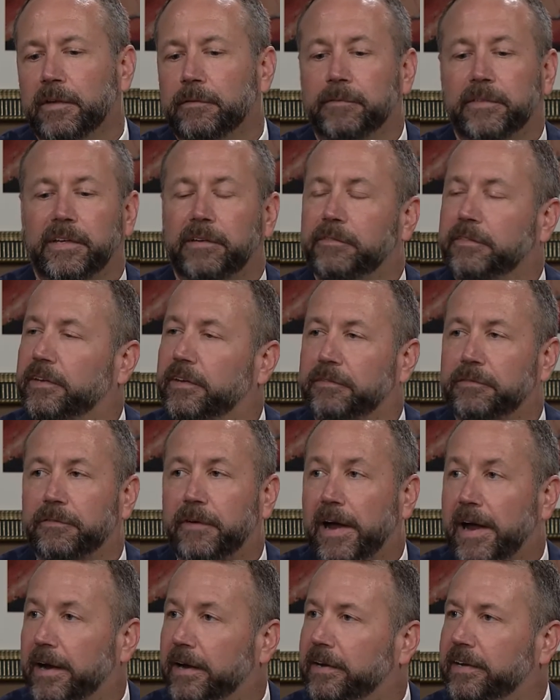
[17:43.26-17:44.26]
even just
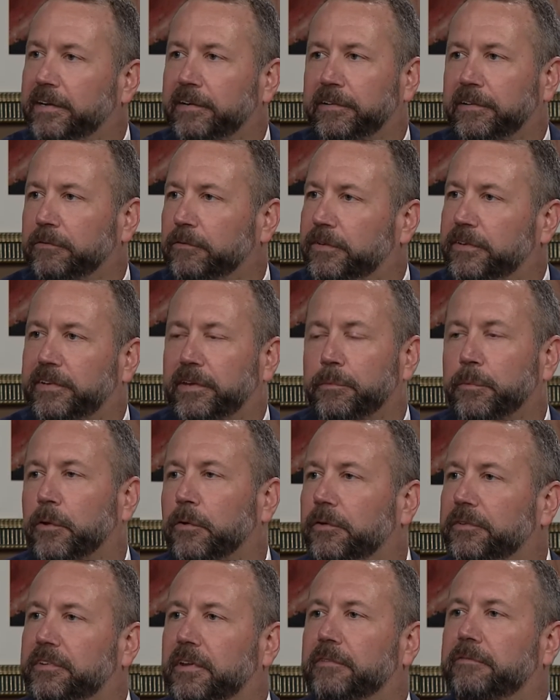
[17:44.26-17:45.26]
fire,
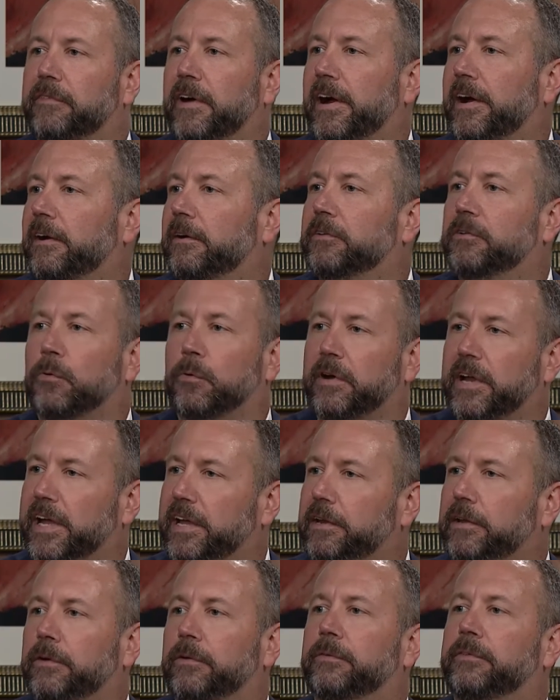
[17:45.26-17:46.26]
typical stuff, fire,
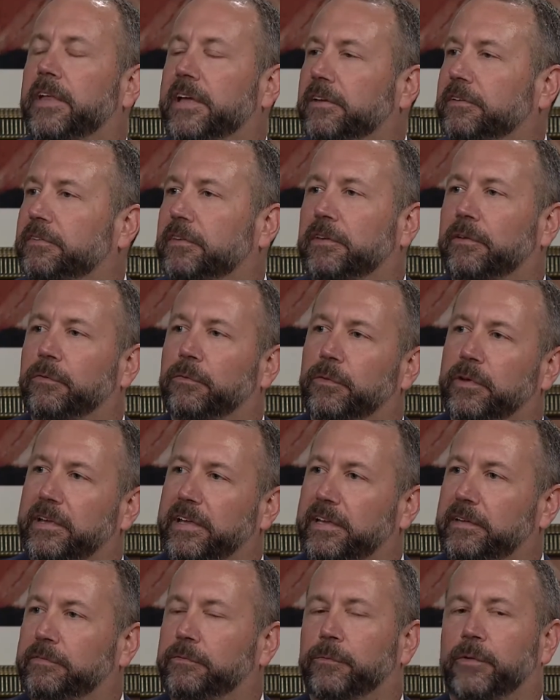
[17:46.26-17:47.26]
tornado, things that we,